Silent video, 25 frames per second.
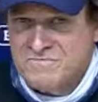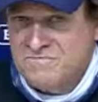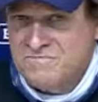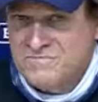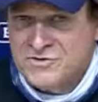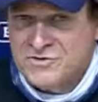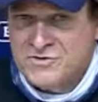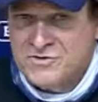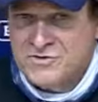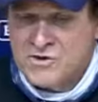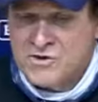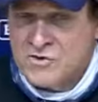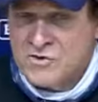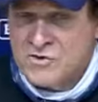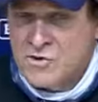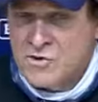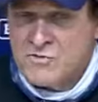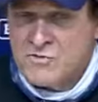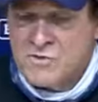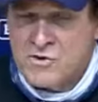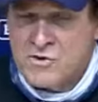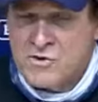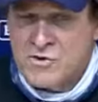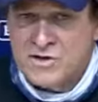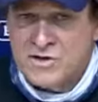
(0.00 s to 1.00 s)
do the hard
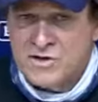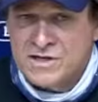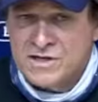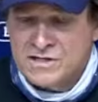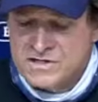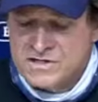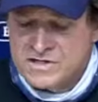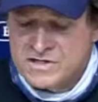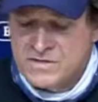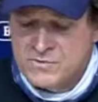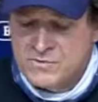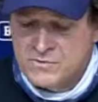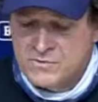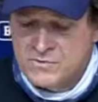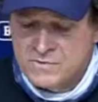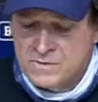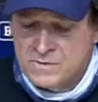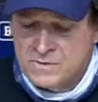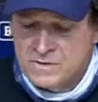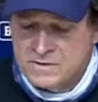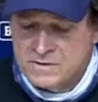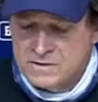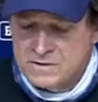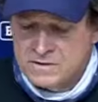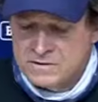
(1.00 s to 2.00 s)
work, and so
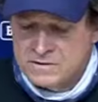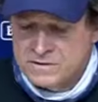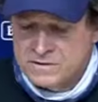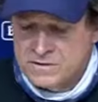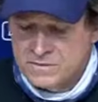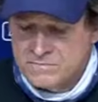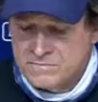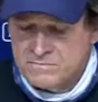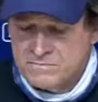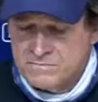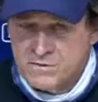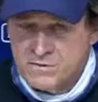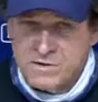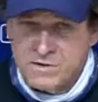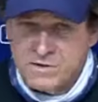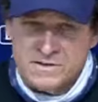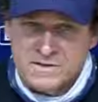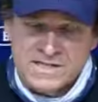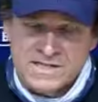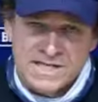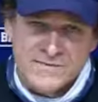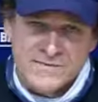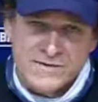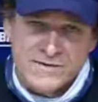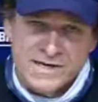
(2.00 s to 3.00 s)
uh, our our
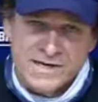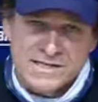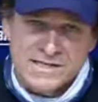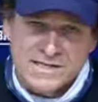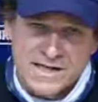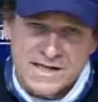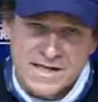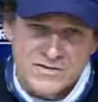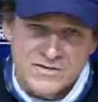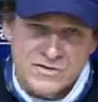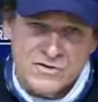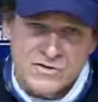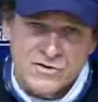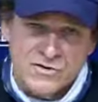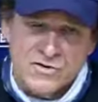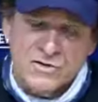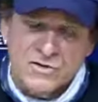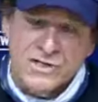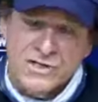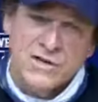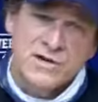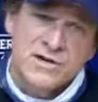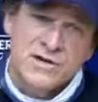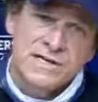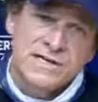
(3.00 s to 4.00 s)
team got together
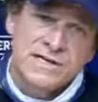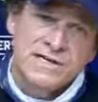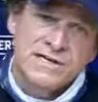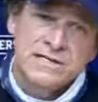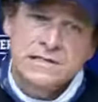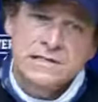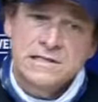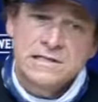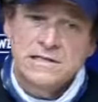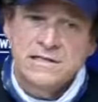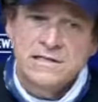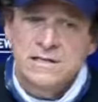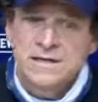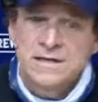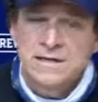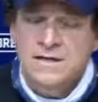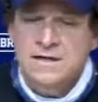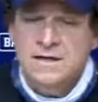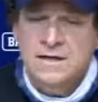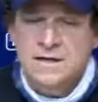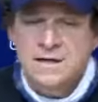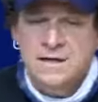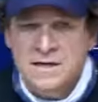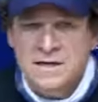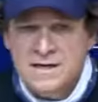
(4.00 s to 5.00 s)
early on
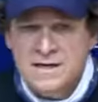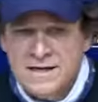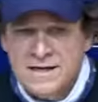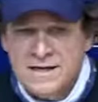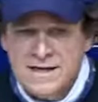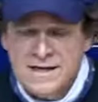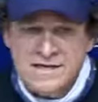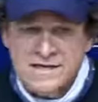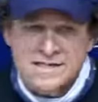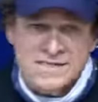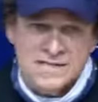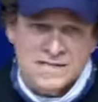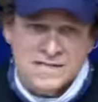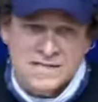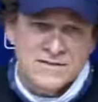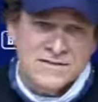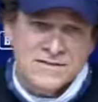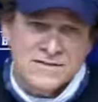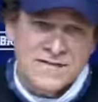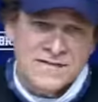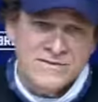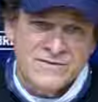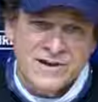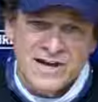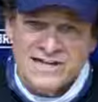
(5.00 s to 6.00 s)
uh, and had a set of
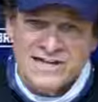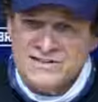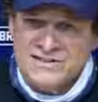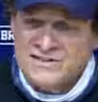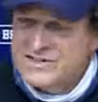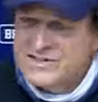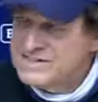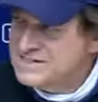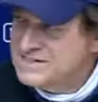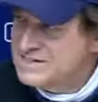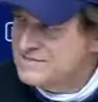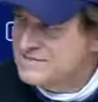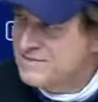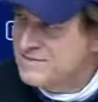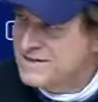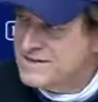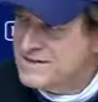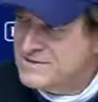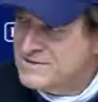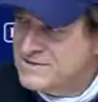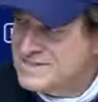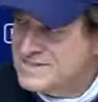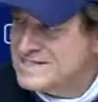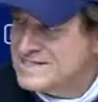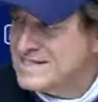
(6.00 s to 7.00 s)
team guidelines that, by the
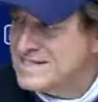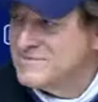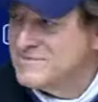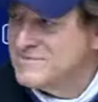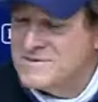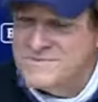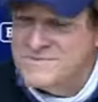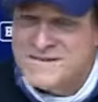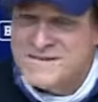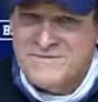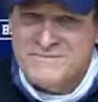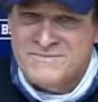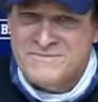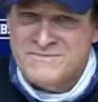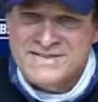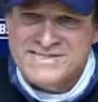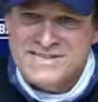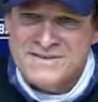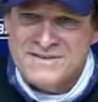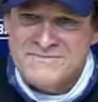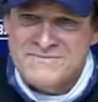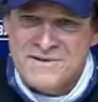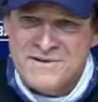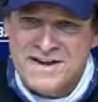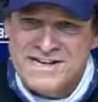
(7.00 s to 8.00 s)
way, sent to me and my
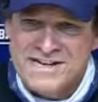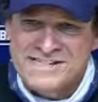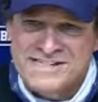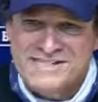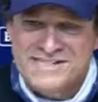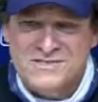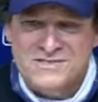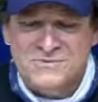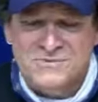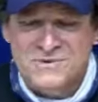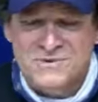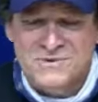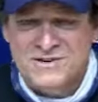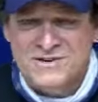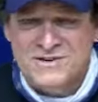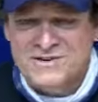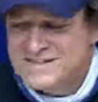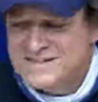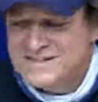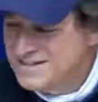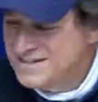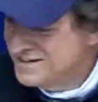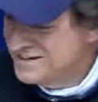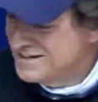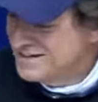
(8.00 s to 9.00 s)
son Mike since we're
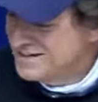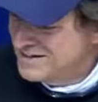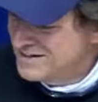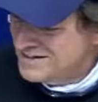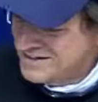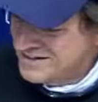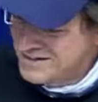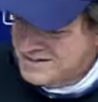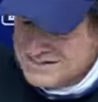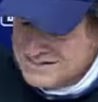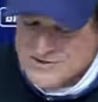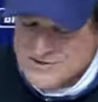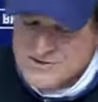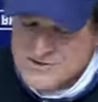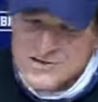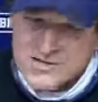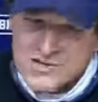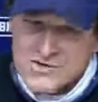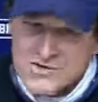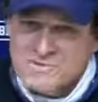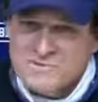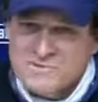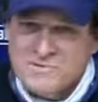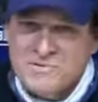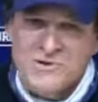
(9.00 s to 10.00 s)
uh, tier
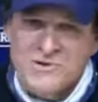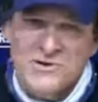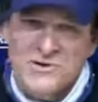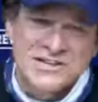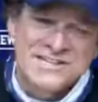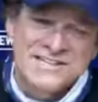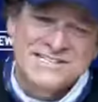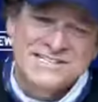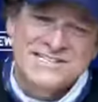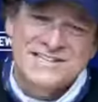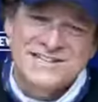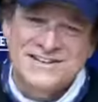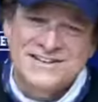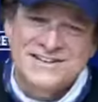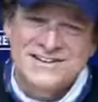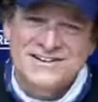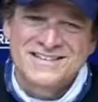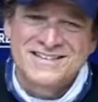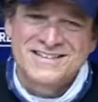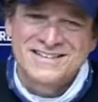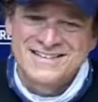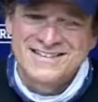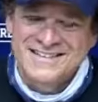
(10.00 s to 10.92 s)
two employees here.